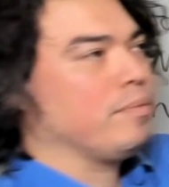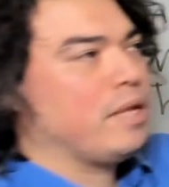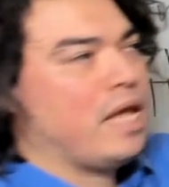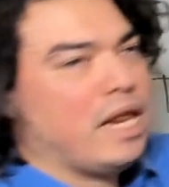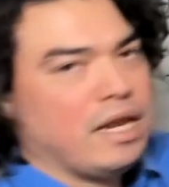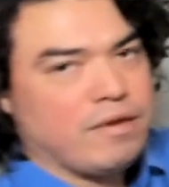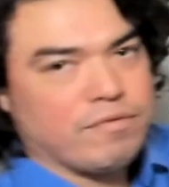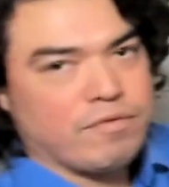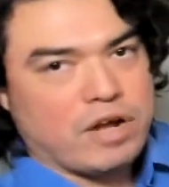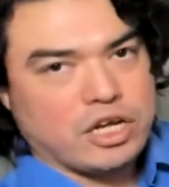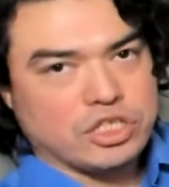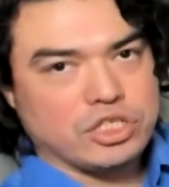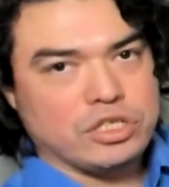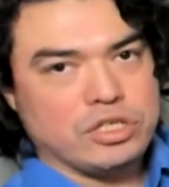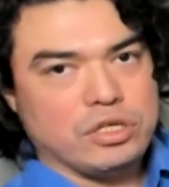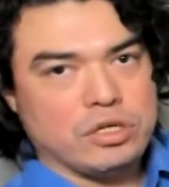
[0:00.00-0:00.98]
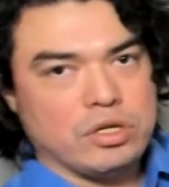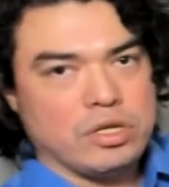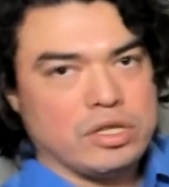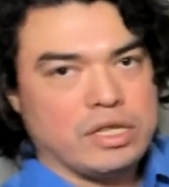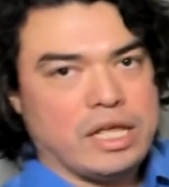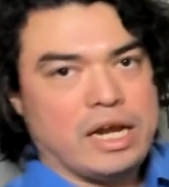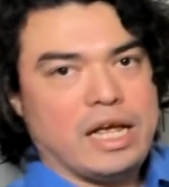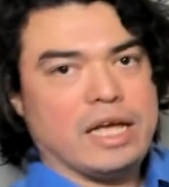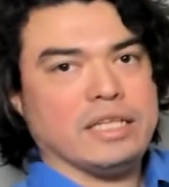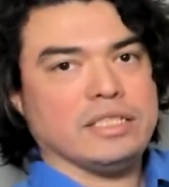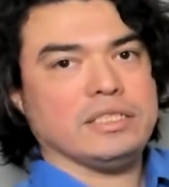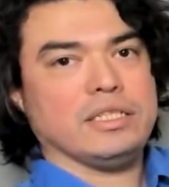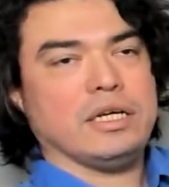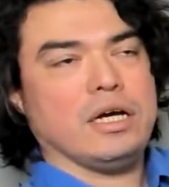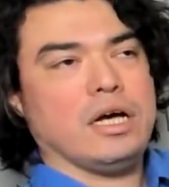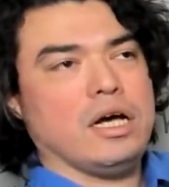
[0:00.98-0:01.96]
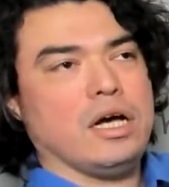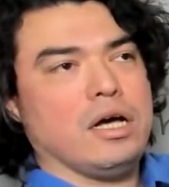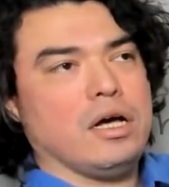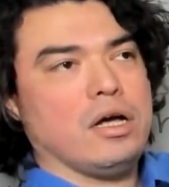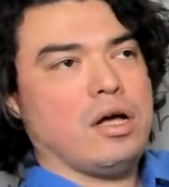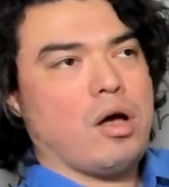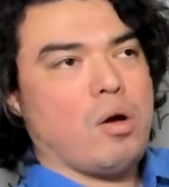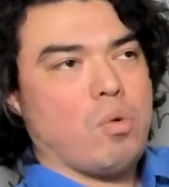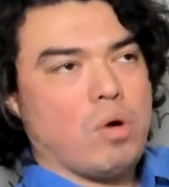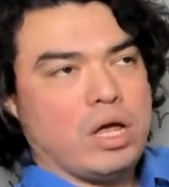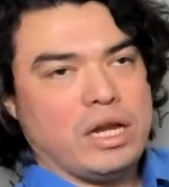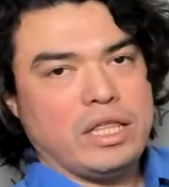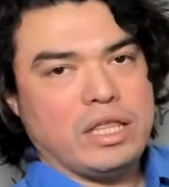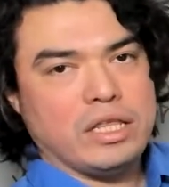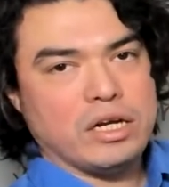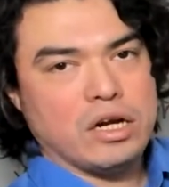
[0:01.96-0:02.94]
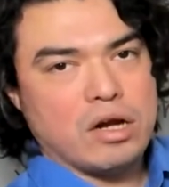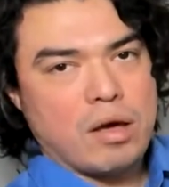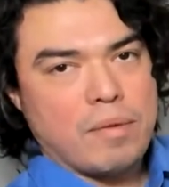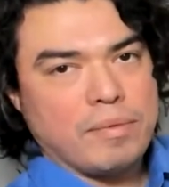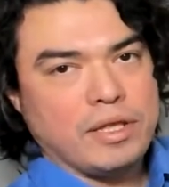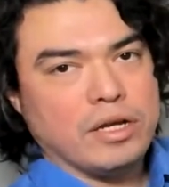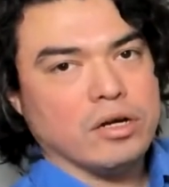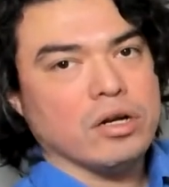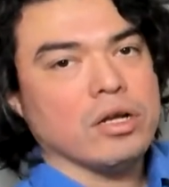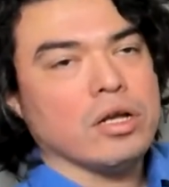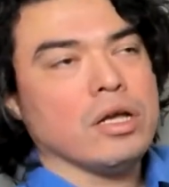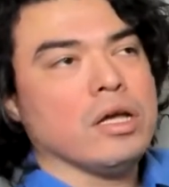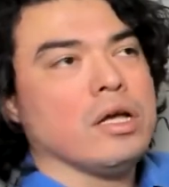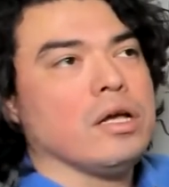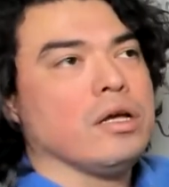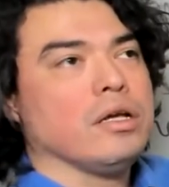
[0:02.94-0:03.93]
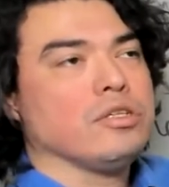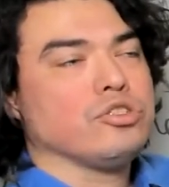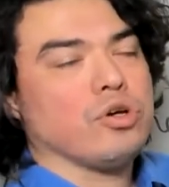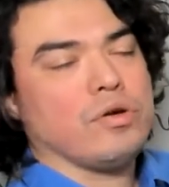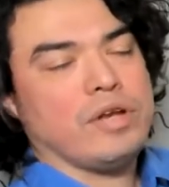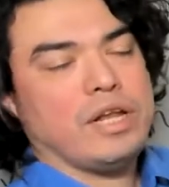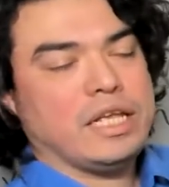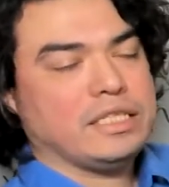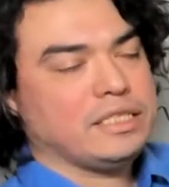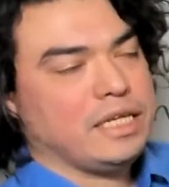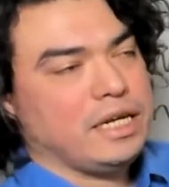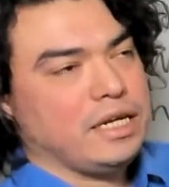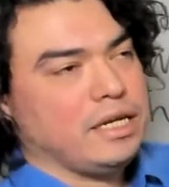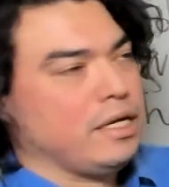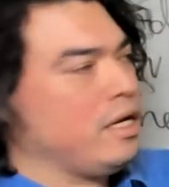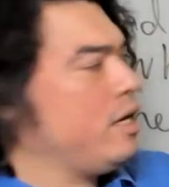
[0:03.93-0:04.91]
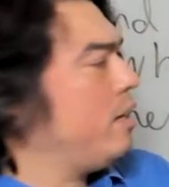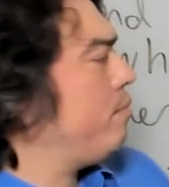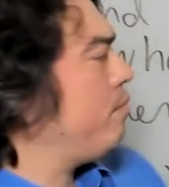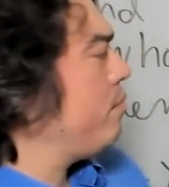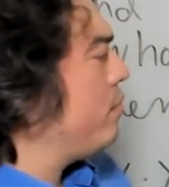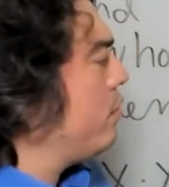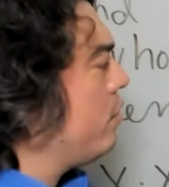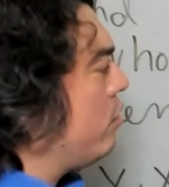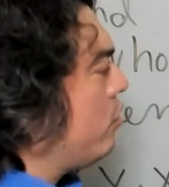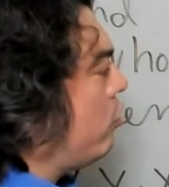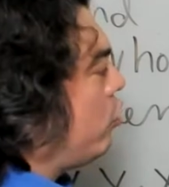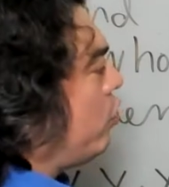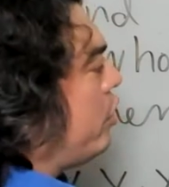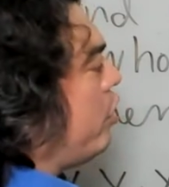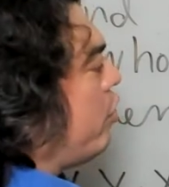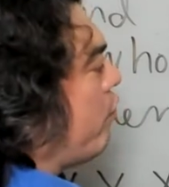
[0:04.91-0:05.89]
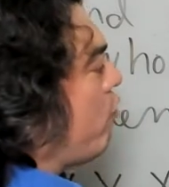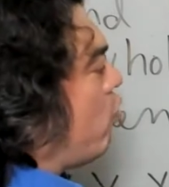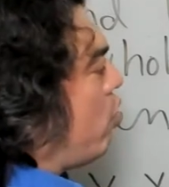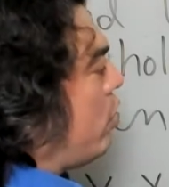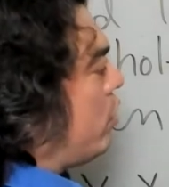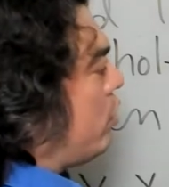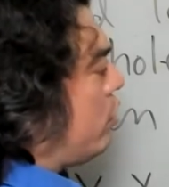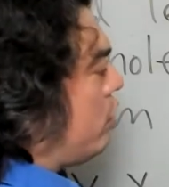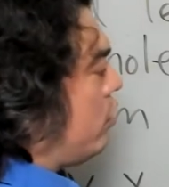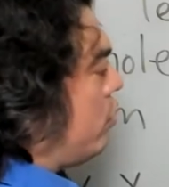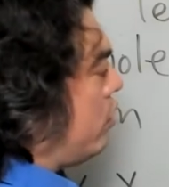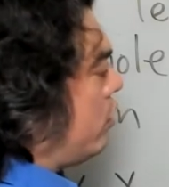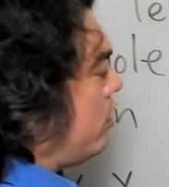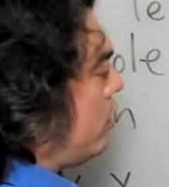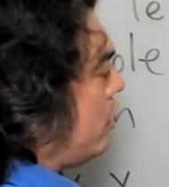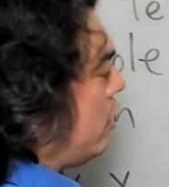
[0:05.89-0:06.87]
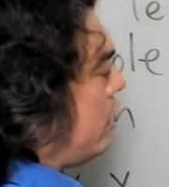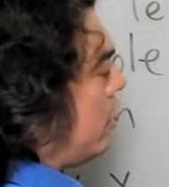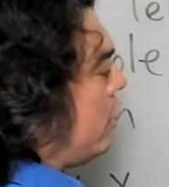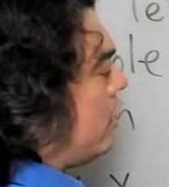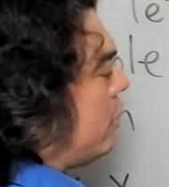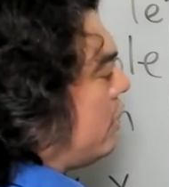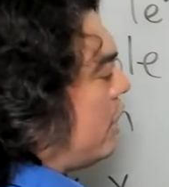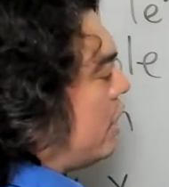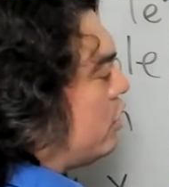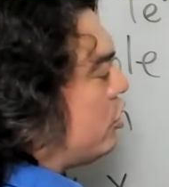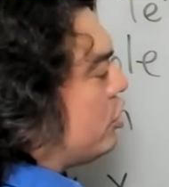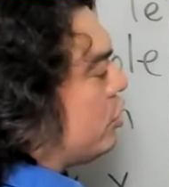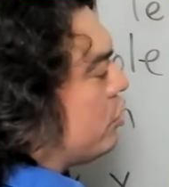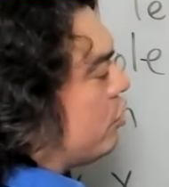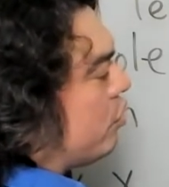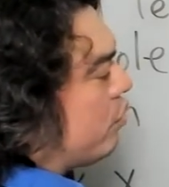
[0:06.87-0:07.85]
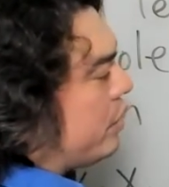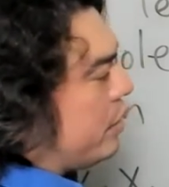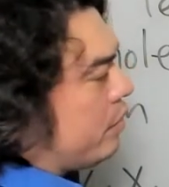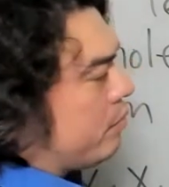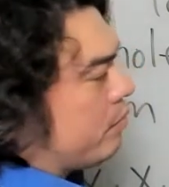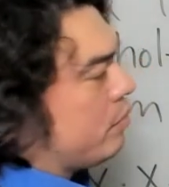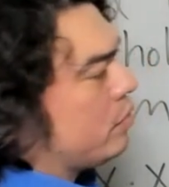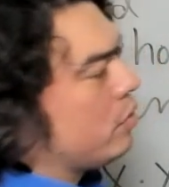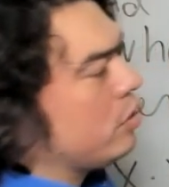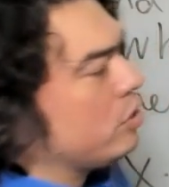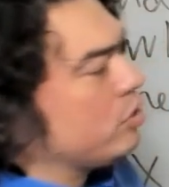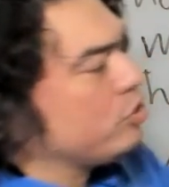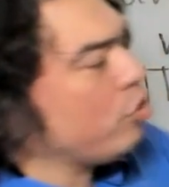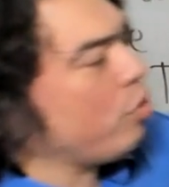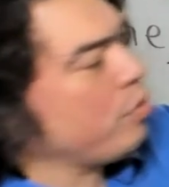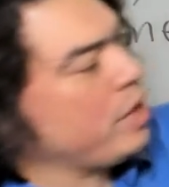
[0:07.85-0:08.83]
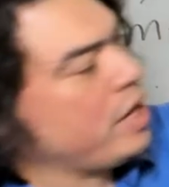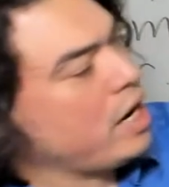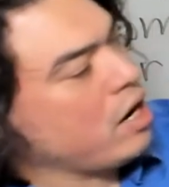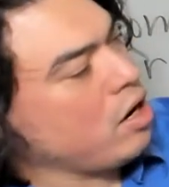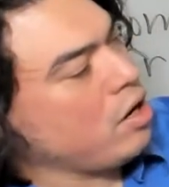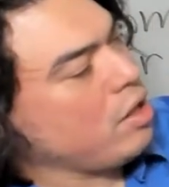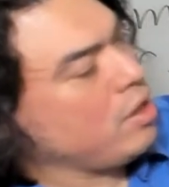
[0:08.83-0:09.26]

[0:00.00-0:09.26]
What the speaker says: any fraction that has a 1 in the denominator, so let's say 3 over 1, that's just 3. So there,